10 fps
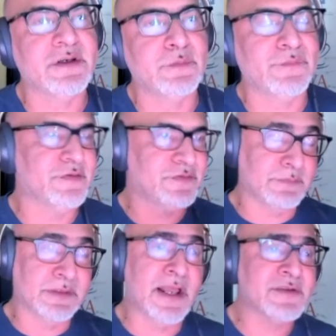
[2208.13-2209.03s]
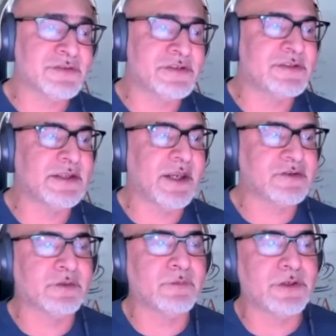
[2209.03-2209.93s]
if you have some classes that you
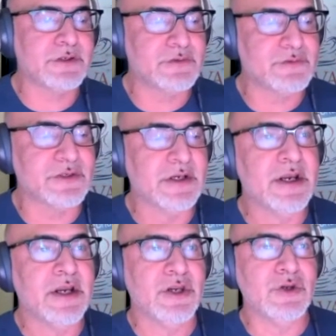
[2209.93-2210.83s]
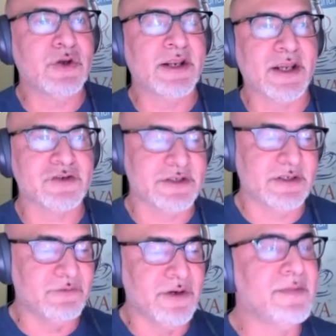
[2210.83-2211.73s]
actually want to use, you can actually
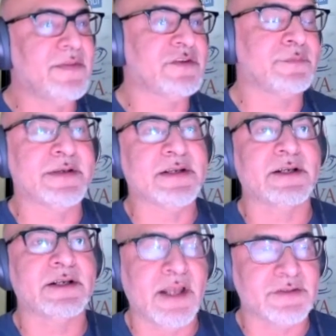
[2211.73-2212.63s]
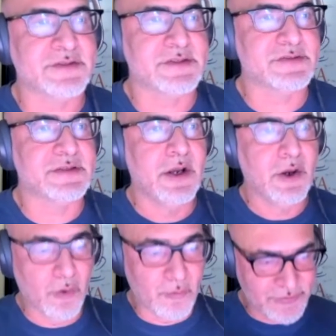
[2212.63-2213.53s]
run this particular classes
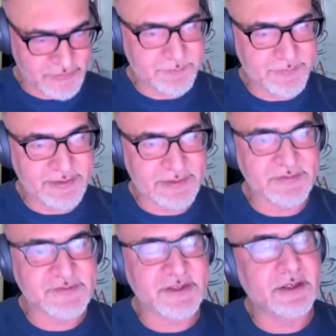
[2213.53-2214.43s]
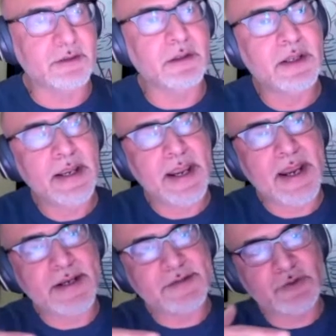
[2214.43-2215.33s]
on this particular cell,
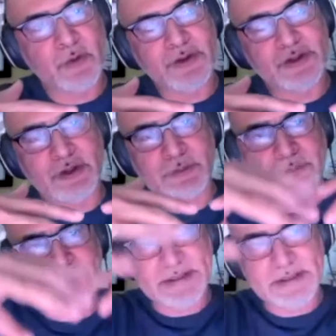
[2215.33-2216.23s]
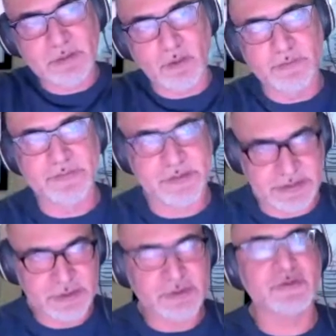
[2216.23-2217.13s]
and it's going to bring
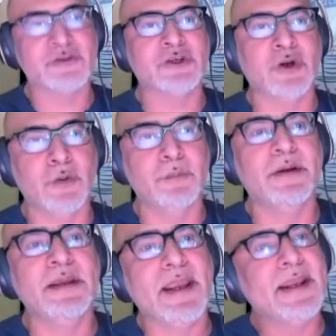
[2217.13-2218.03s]
into scope any